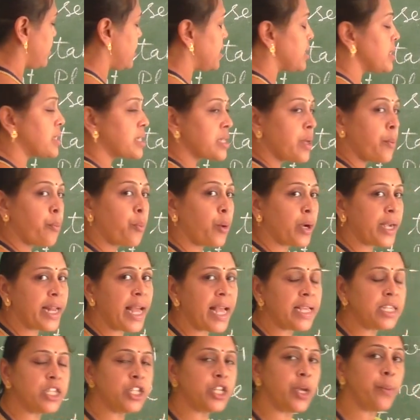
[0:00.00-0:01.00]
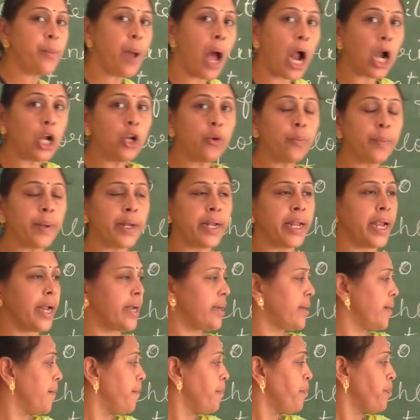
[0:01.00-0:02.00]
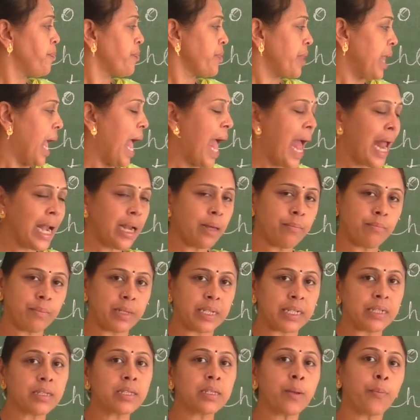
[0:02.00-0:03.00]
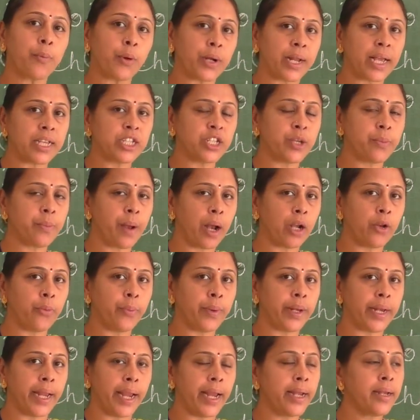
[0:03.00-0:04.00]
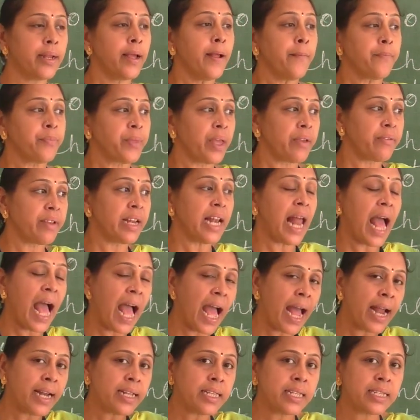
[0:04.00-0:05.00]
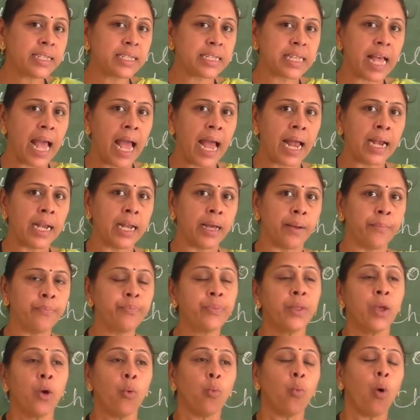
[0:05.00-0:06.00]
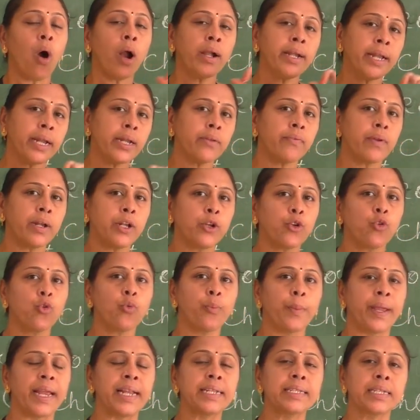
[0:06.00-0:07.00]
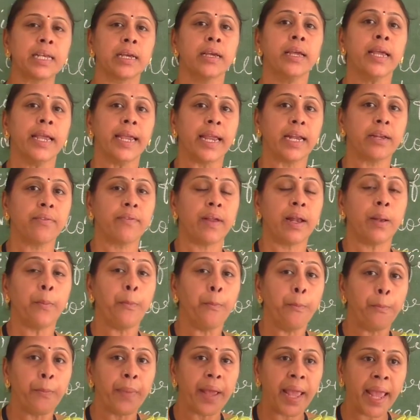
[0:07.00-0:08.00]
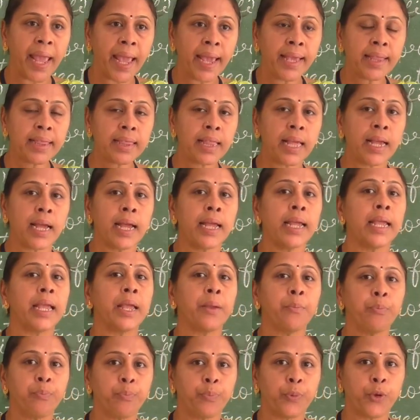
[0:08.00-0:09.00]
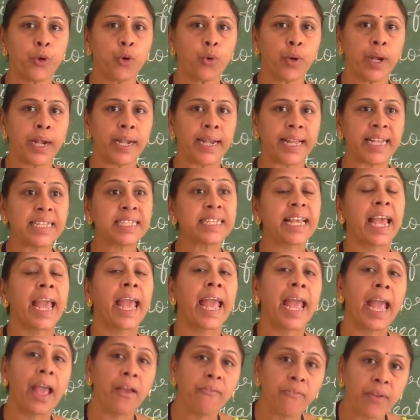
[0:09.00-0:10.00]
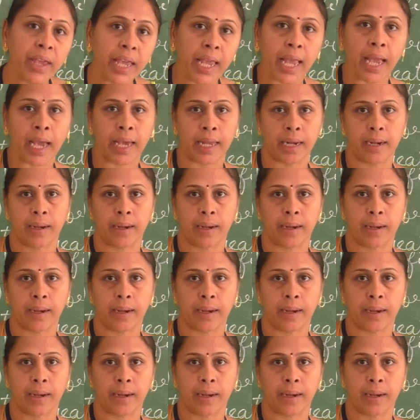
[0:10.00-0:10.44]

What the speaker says: is the potassium aluminate. Alum is the potassium aluminate. They will add this alum. What it will do means it will make the impurities heavier